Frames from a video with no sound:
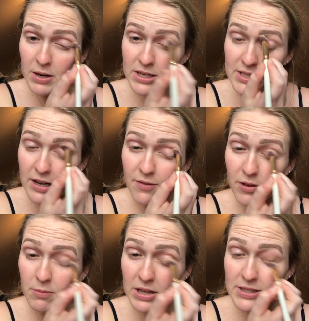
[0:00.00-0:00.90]
I decided to
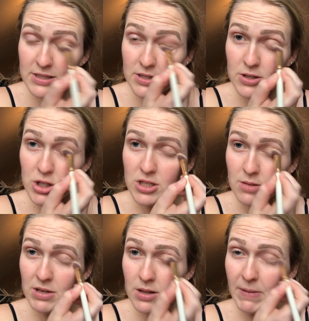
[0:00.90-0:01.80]
film this, so she's
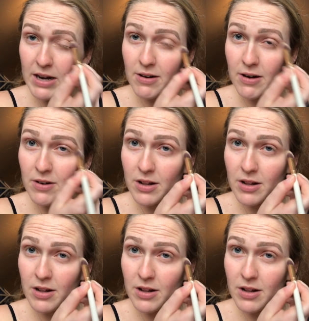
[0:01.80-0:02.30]
gonna be in the background